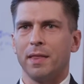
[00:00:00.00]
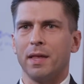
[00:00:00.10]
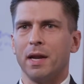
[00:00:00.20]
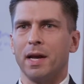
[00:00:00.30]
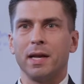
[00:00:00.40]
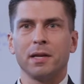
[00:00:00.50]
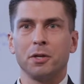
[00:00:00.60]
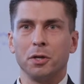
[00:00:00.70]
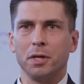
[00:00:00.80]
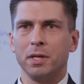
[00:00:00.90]
that I
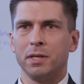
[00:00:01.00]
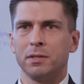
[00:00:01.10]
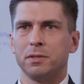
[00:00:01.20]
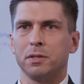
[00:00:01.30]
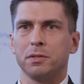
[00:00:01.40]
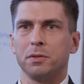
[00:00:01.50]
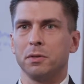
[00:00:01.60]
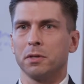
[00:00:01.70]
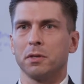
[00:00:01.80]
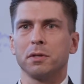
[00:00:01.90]
could just due to
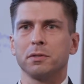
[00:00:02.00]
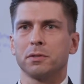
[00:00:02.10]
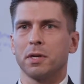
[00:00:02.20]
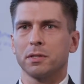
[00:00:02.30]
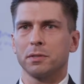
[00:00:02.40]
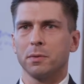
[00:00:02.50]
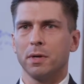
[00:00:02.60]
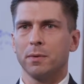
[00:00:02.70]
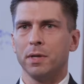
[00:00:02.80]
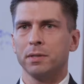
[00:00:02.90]
the current structure
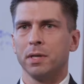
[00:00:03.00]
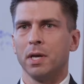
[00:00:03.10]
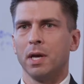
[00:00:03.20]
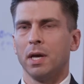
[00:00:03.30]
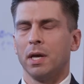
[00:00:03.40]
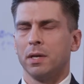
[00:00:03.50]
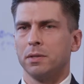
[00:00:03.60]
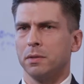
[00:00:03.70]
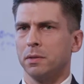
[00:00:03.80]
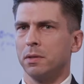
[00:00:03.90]
where I was.
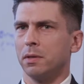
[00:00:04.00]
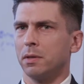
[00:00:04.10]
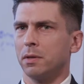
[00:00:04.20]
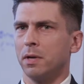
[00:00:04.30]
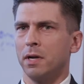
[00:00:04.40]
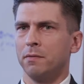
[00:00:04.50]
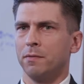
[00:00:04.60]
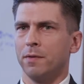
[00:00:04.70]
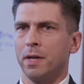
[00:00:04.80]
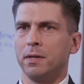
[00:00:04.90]
So Grennan
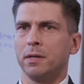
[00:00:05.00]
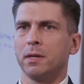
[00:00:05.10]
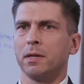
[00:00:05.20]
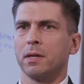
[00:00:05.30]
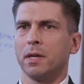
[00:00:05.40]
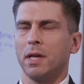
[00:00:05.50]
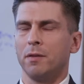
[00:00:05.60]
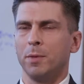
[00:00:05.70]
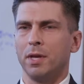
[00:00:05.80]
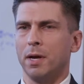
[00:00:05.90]
Fender
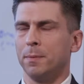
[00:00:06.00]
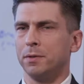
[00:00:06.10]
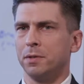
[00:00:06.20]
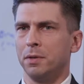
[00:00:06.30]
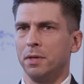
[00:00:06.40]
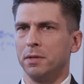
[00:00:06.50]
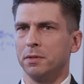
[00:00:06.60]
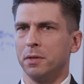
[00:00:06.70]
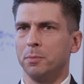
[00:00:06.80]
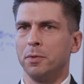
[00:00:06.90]
gave me the opportunity to
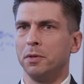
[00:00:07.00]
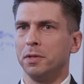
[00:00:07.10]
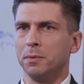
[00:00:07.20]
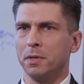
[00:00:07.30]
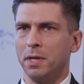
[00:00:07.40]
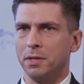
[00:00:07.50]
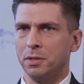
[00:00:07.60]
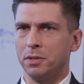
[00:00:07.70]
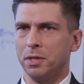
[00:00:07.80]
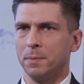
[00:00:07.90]
start building
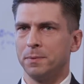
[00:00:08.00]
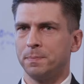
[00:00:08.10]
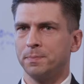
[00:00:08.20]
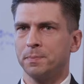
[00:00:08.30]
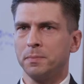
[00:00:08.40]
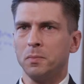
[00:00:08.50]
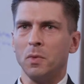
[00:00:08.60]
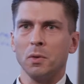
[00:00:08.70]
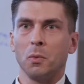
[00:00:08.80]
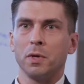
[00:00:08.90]
relationships
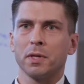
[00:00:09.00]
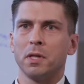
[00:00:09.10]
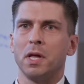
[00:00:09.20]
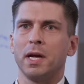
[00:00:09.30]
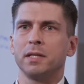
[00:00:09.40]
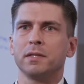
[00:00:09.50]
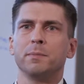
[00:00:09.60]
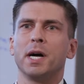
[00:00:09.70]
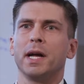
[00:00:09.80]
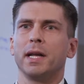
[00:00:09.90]
with clients
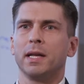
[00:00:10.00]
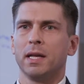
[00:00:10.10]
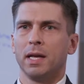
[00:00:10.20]
of mine,